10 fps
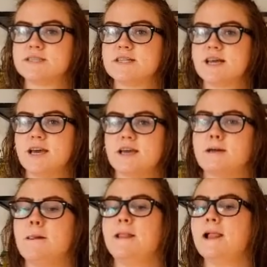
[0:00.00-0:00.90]
today.
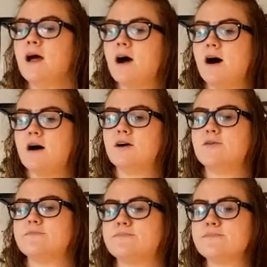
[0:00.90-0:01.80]

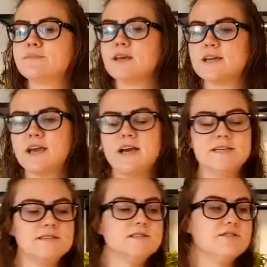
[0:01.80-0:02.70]

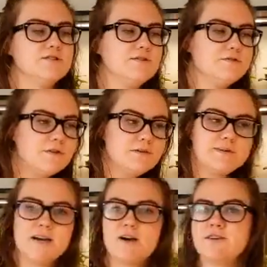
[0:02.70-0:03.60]
Again,
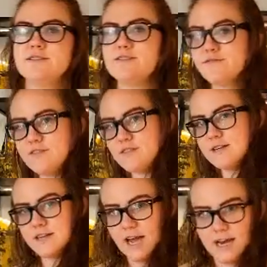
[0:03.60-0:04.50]
euphorbia are different than
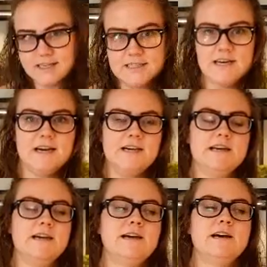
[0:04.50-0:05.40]
cacti.
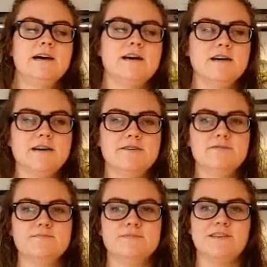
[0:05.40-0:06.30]

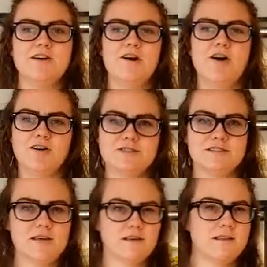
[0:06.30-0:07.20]
There are
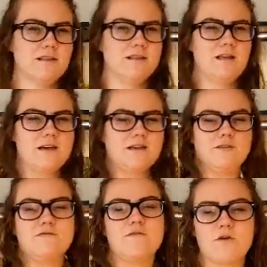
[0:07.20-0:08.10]
succulent-like
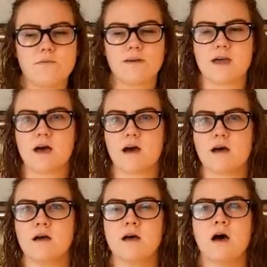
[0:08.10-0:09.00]

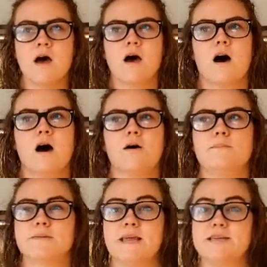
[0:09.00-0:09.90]
euphorbia,
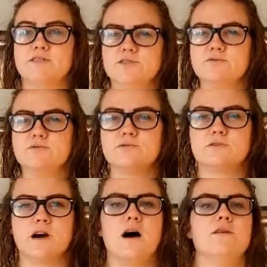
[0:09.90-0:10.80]
but they do
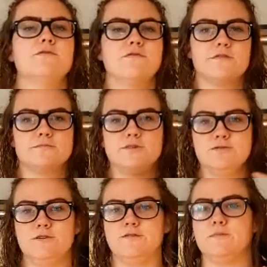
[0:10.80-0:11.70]
come from two
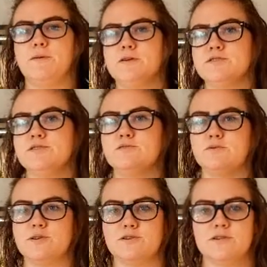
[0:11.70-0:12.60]
different parts of the
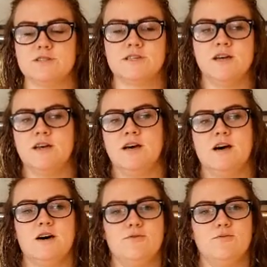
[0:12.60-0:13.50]
world.
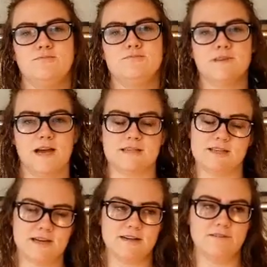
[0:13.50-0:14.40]

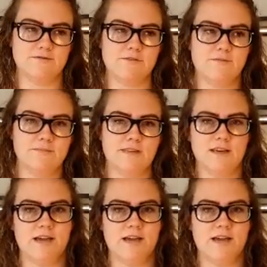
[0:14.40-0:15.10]
Cacti come from the